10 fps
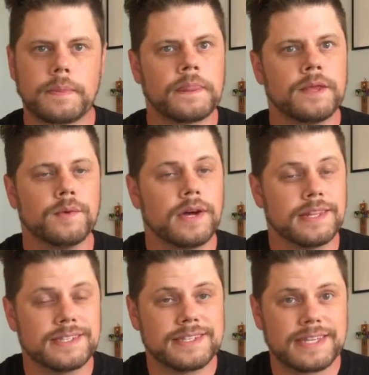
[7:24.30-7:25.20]
while
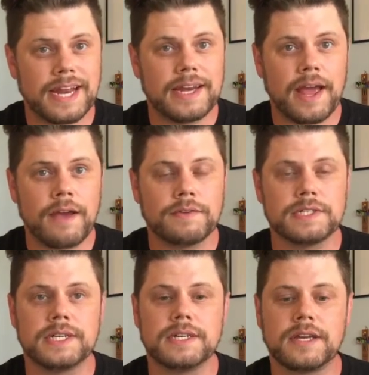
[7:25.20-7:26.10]
the state average
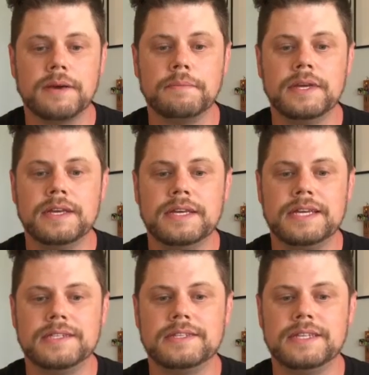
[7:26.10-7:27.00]
income
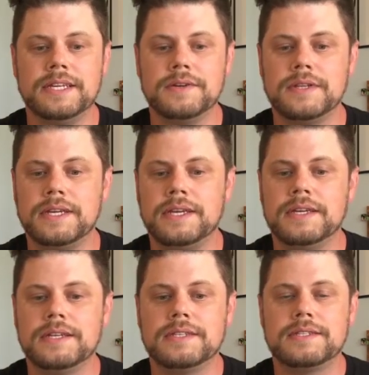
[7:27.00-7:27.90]
is nearly
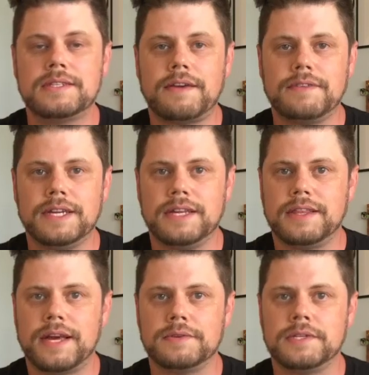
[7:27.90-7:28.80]

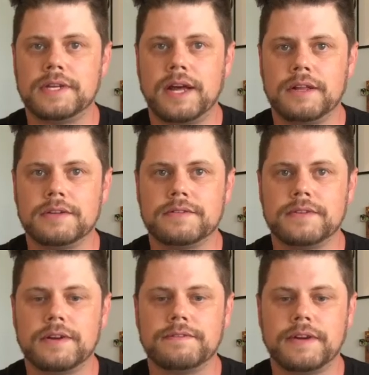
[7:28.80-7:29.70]
$70,000
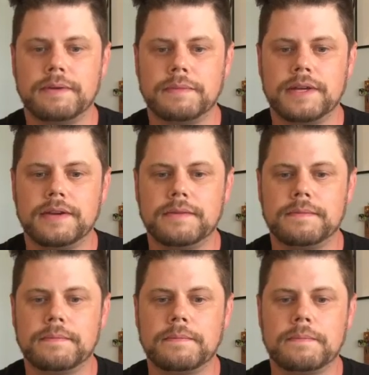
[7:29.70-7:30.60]
for a family.
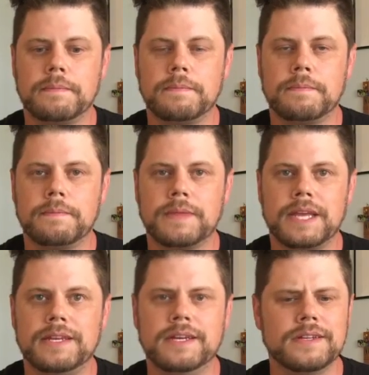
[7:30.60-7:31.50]

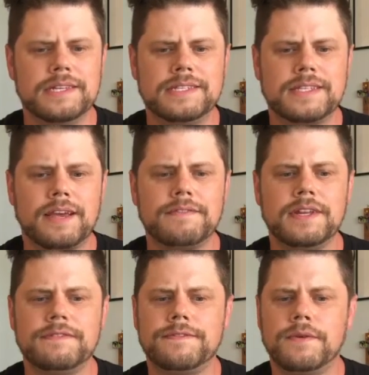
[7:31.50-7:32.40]
Nearly
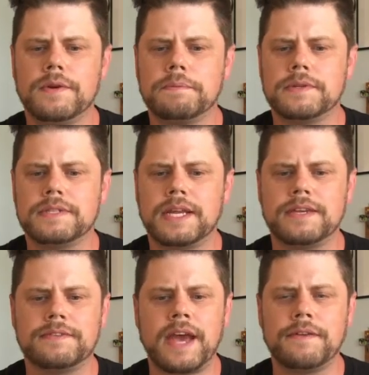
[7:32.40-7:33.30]
74%
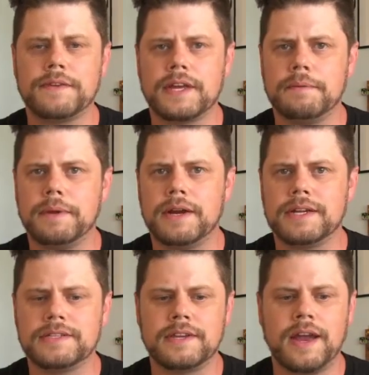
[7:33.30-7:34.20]
of African
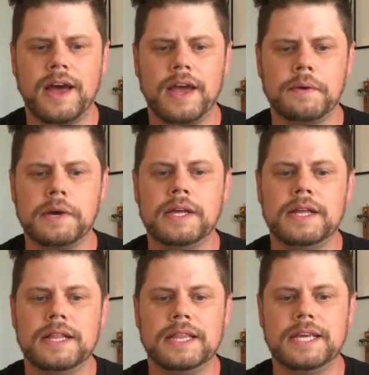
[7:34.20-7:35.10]
Americans in Iowa
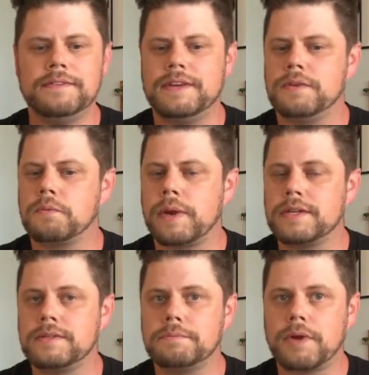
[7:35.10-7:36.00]
live in
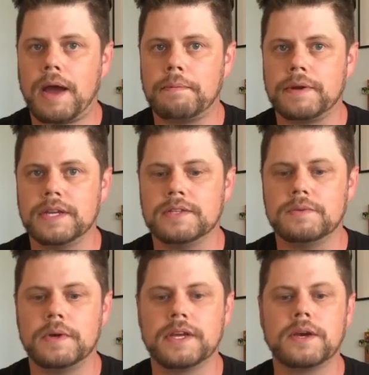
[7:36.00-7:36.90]
rental properties,
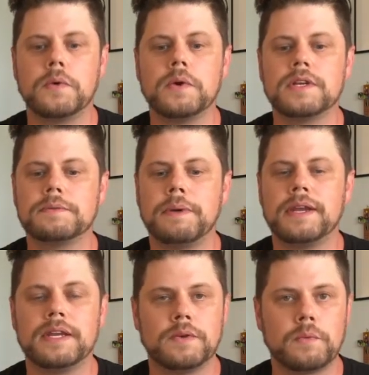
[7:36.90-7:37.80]
while the
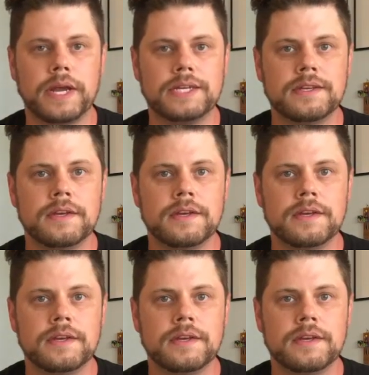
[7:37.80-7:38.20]
corresponding rate